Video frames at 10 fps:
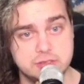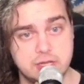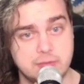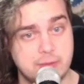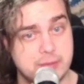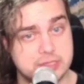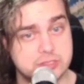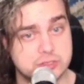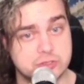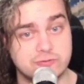and my biggest
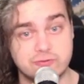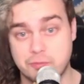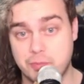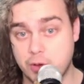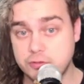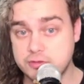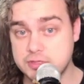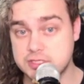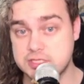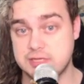concern for both of
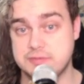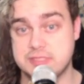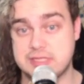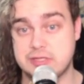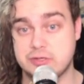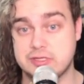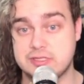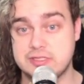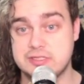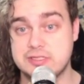these teams is that their
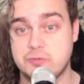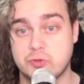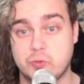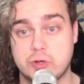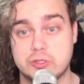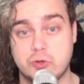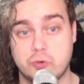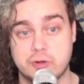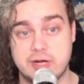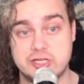consistency with regard to
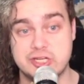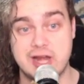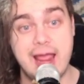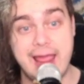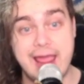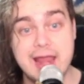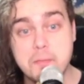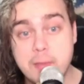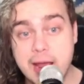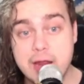coordination and
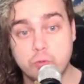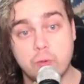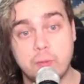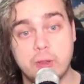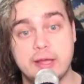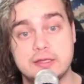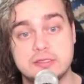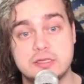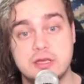micro plays